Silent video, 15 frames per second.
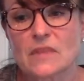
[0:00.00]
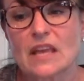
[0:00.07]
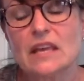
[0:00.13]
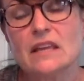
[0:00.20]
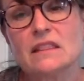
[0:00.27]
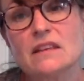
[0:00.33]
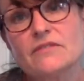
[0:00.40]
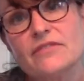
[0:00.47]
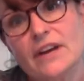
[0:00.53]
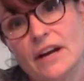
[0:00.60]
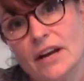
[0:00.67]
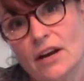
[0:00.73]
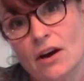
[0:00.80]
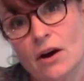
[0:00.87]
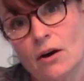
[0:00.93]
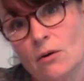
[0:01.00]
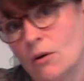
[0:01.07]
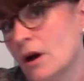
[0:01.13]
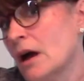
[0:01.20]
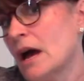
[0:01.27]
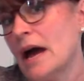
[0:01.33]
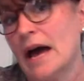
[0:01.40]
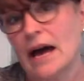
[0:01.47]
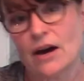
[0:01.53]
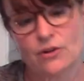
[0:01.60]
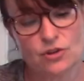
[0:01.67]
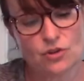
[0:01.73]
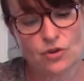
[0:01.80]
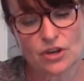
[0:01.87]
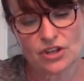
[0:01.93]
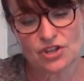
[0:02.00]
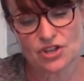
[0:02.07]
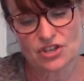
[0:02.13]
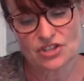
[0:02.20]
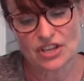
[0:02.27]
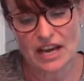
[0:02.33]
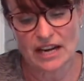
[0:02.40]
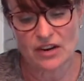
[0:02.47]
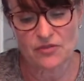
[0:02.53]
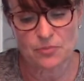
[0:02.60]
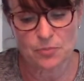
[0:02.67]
in the video how you can just kind of